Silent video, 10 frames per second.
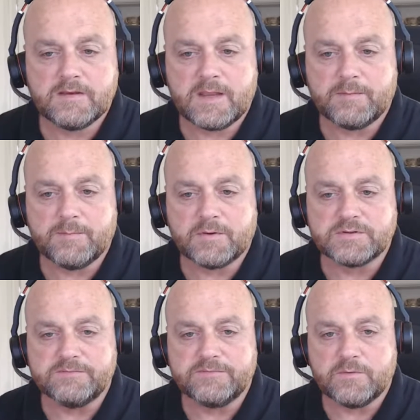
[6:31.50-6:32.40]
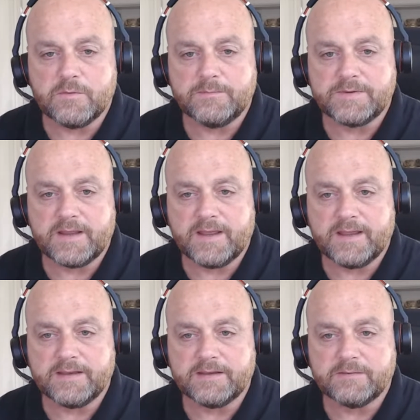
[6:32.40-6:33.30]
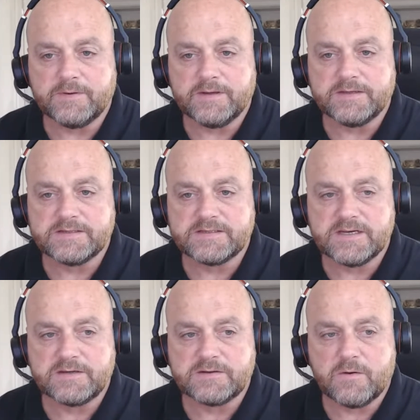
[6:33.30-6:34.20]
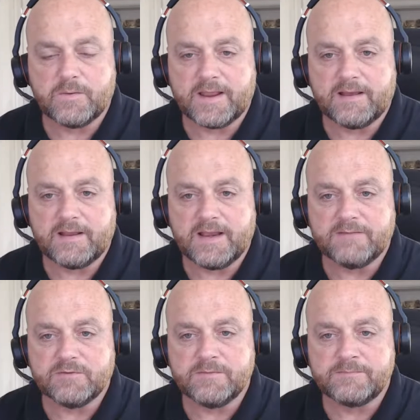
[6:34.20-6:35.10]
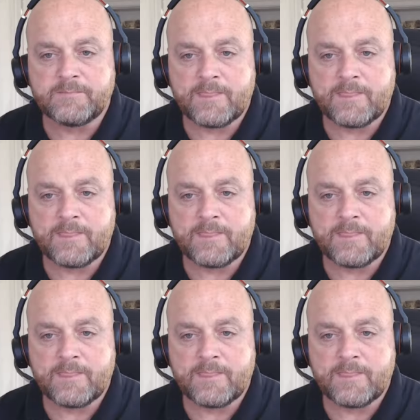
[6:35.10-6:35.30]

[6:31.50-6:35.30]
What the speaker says: Double bottom formed, and we did call out a level